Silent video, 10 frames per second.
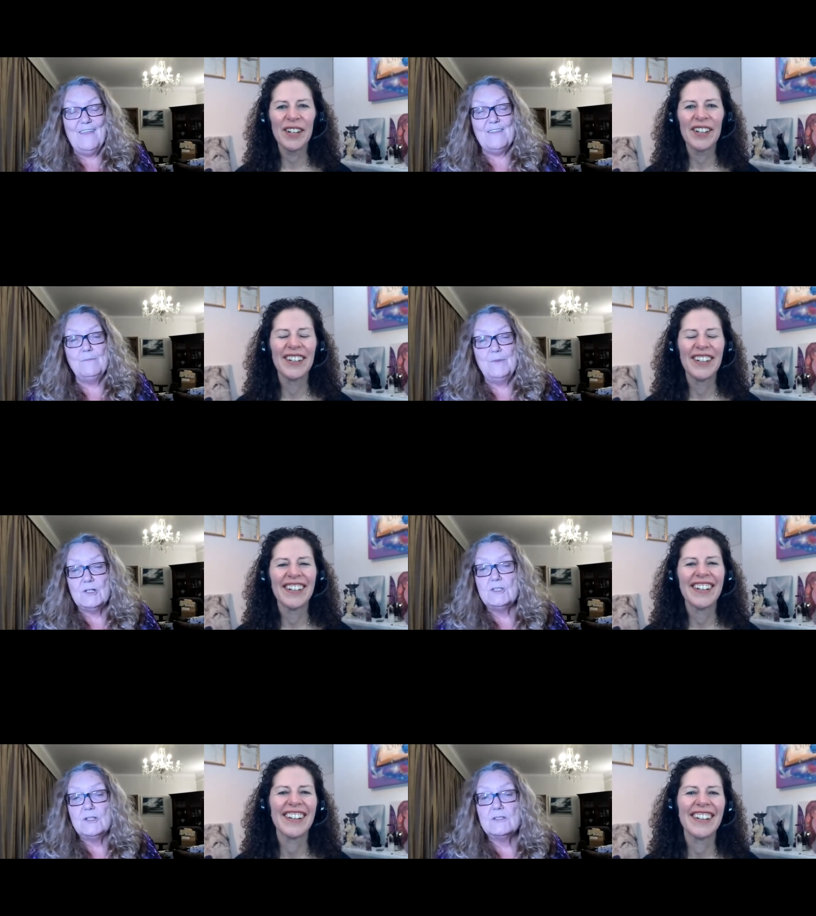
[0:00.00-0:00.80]
Speaker 1: the
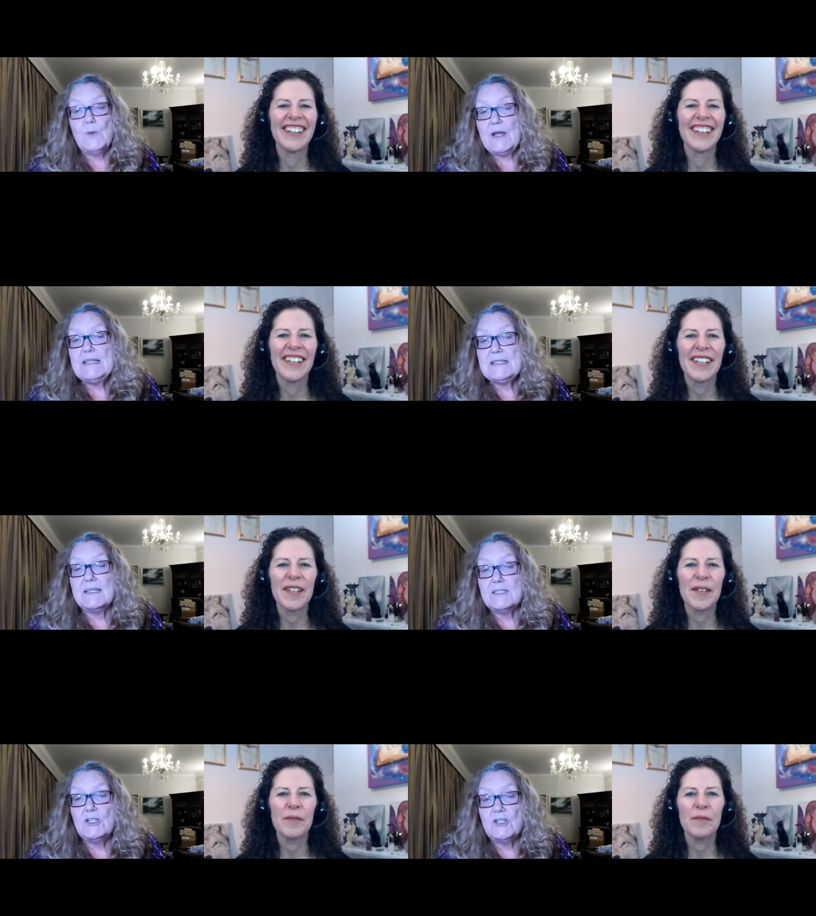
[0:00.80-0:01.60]
book took
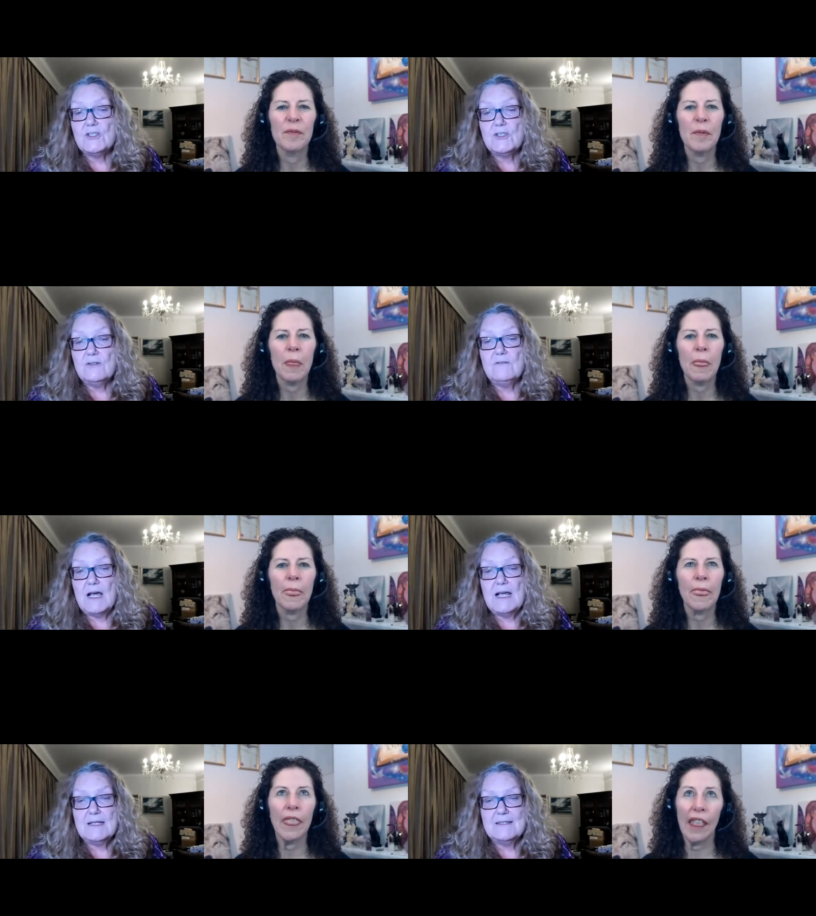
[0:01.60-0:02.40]
26 years to
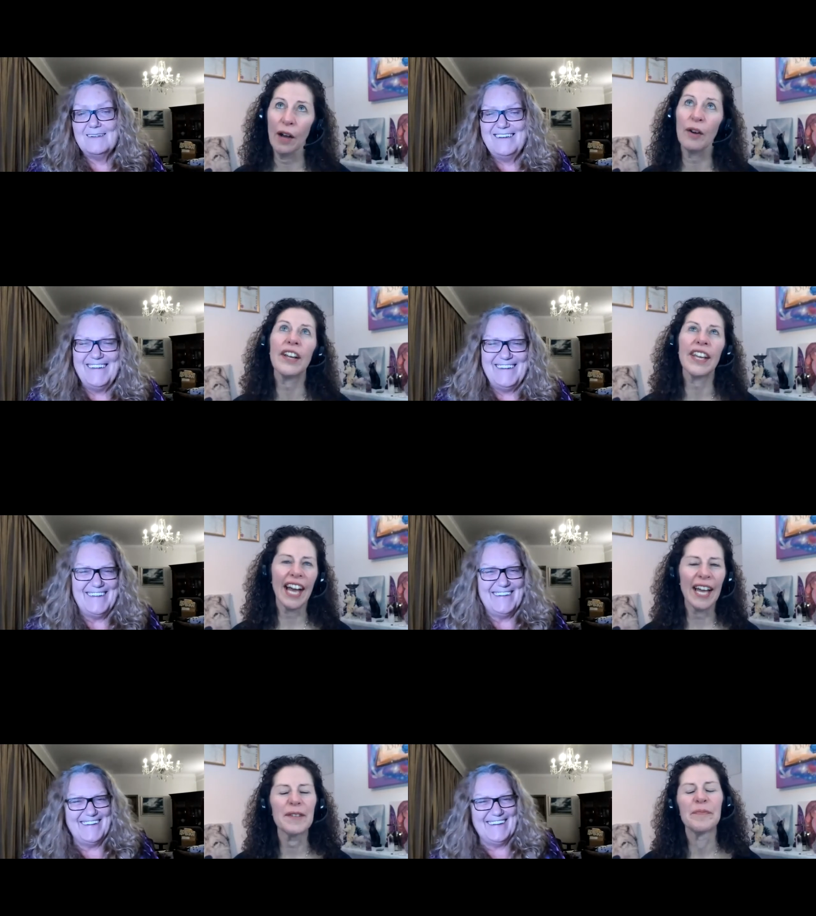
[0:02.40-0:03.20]
write.
Speaker 2: Oh,
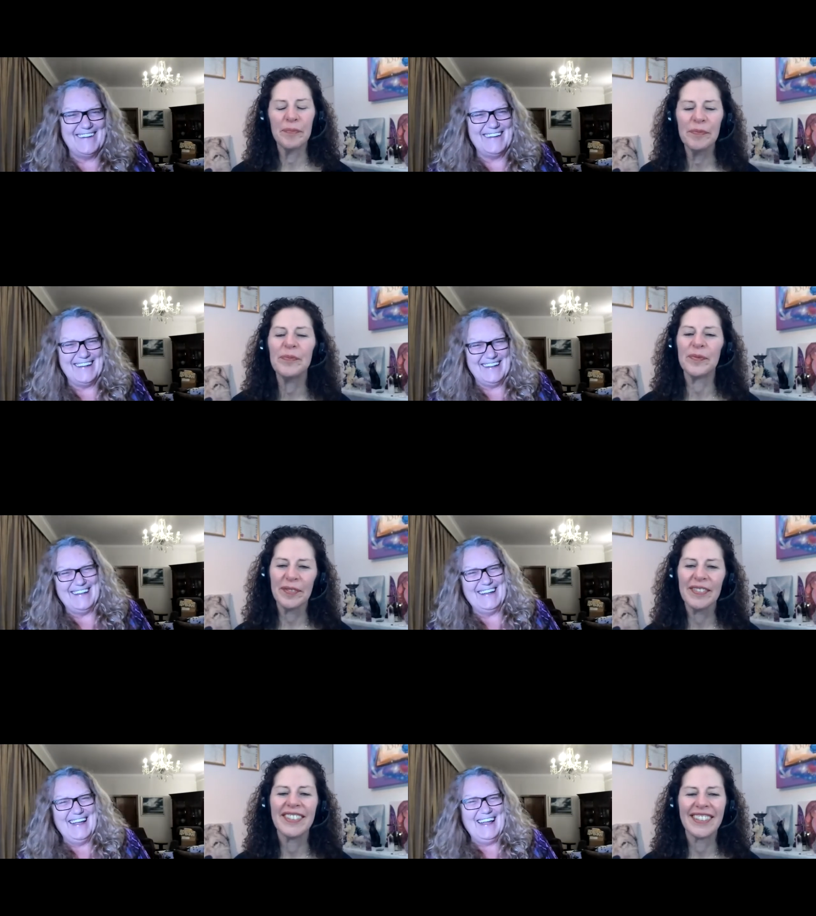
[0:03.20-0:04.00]
okay.
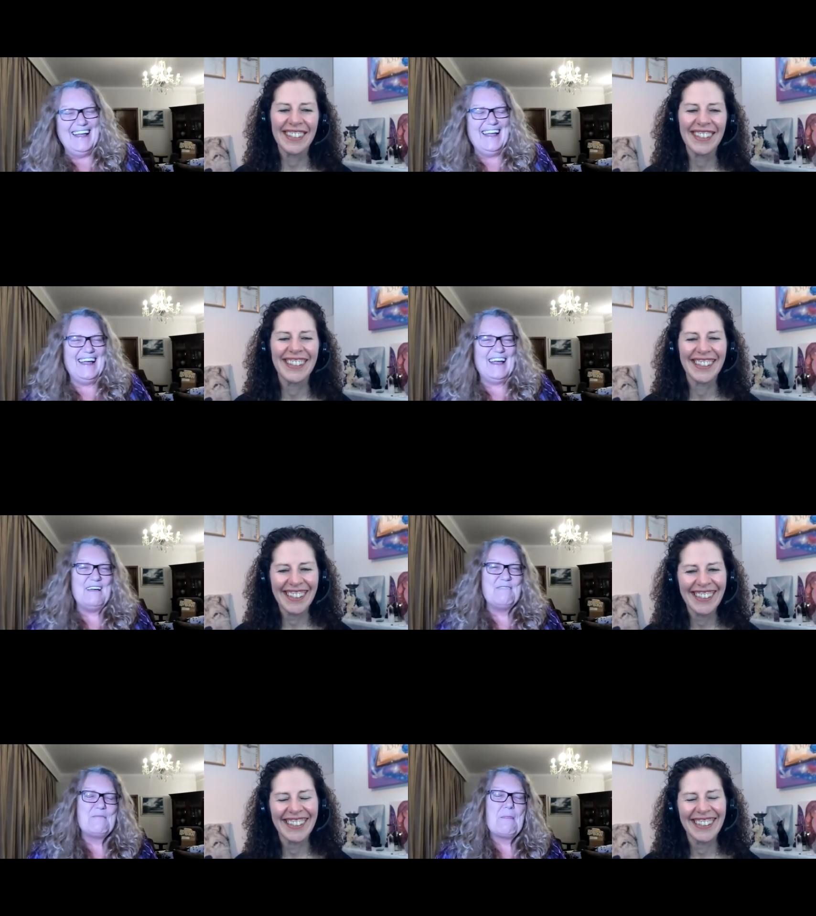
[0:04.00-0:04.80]

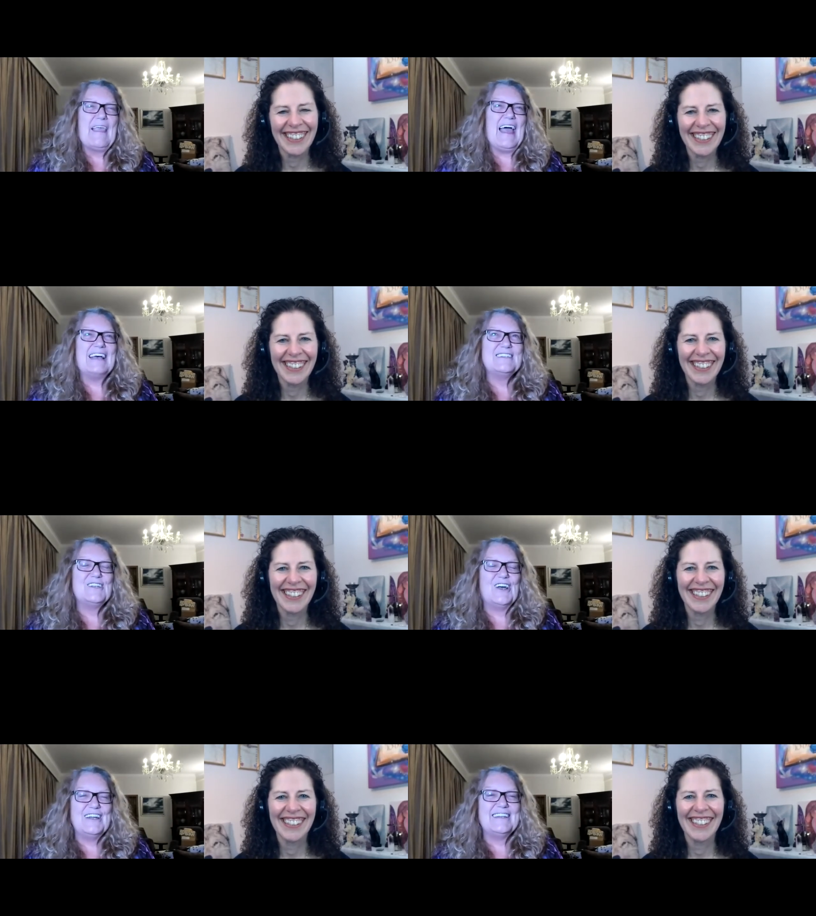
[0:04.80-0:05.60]
Speaker 1: Um, I
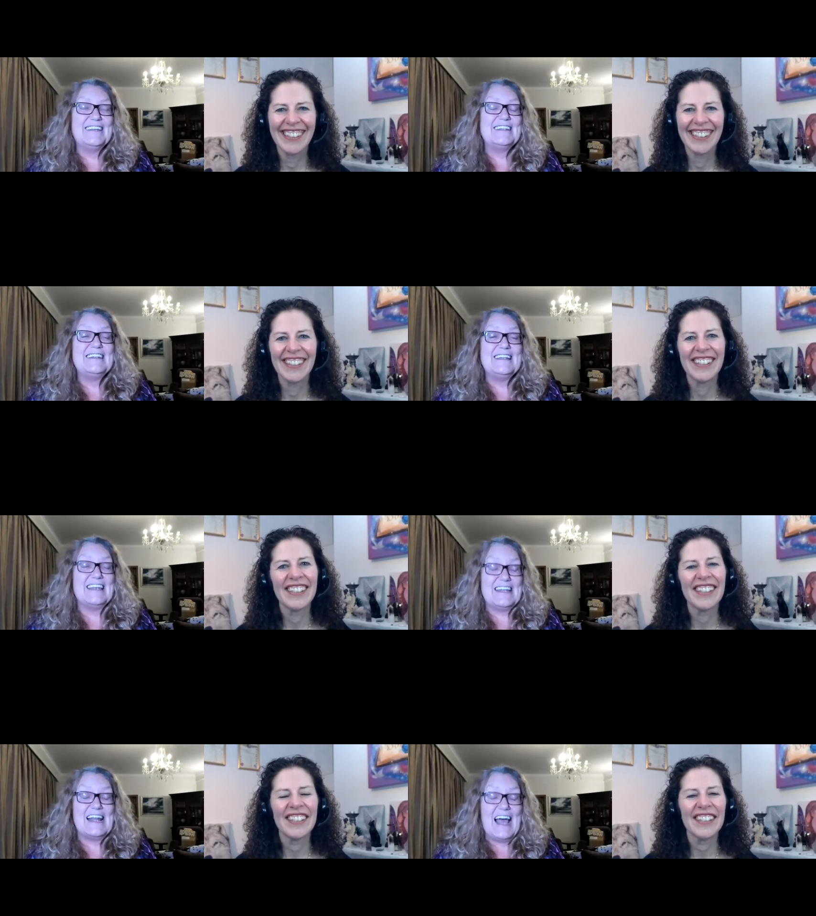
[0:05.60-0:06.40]
started the,
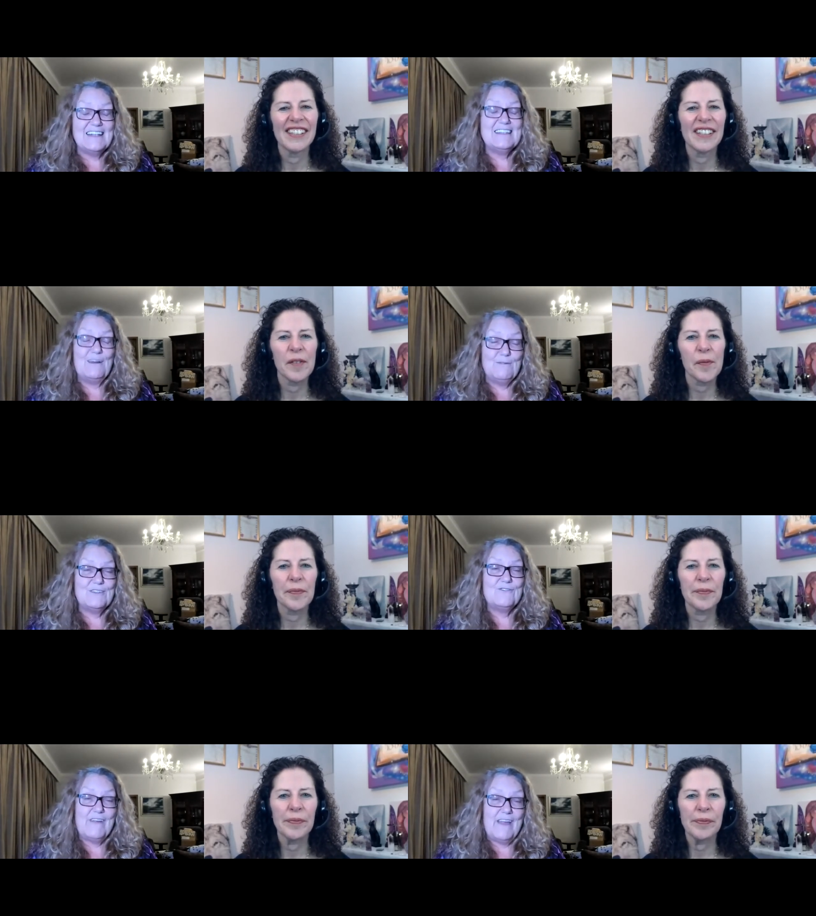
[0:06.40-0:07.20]
the night I
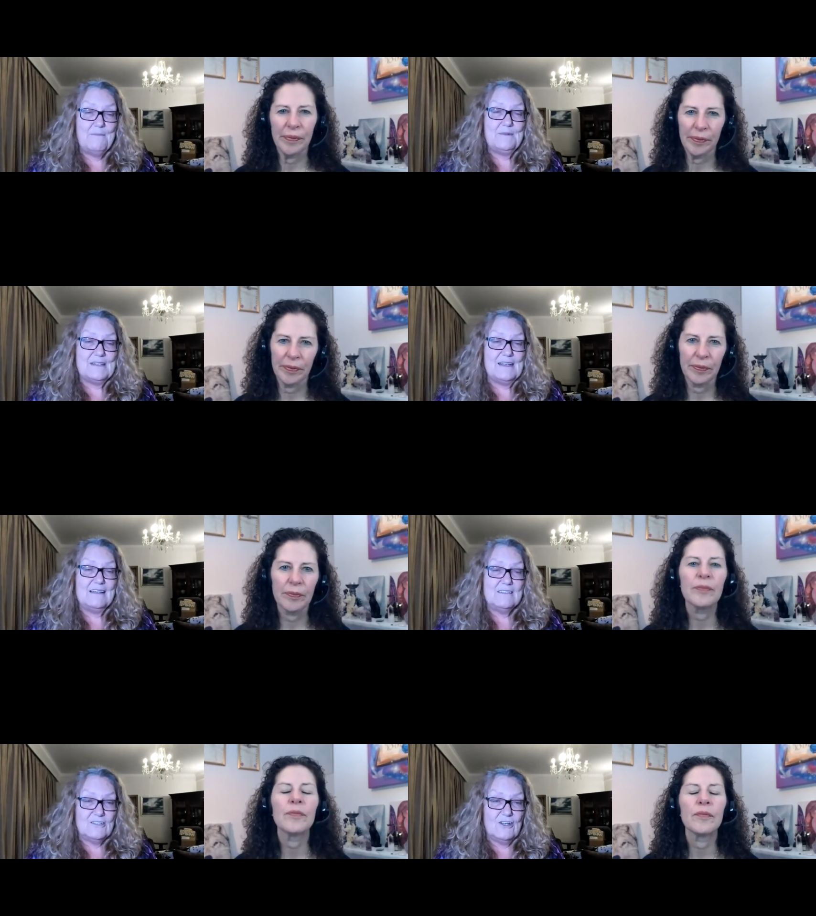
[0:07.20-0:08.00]
was raped,
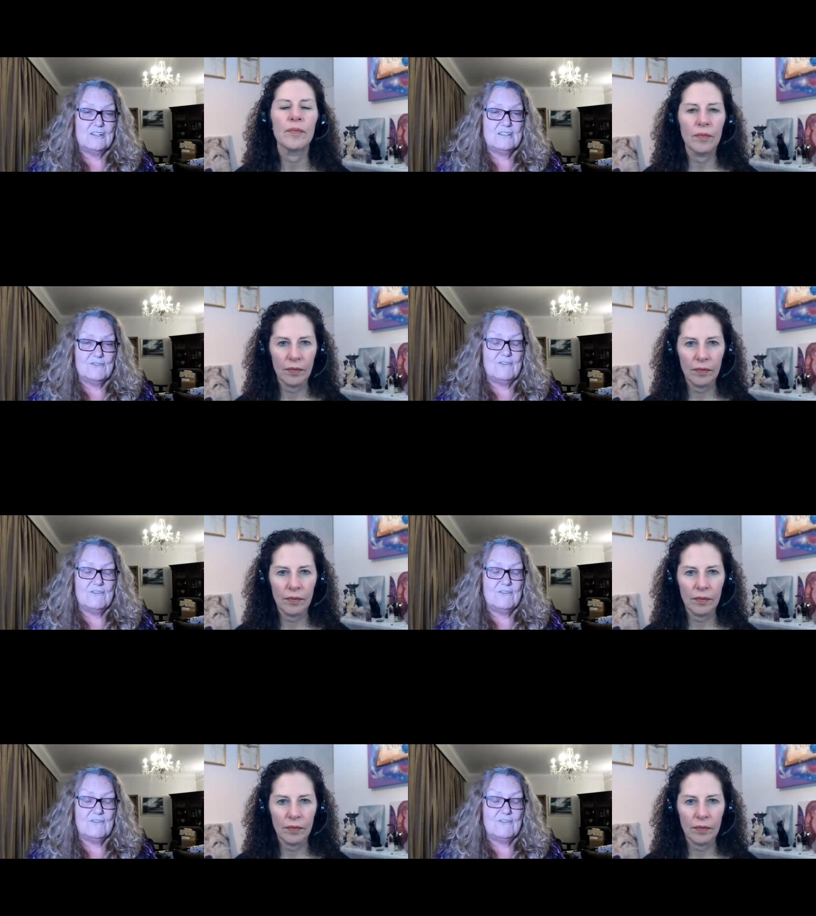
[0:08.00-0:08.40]
I started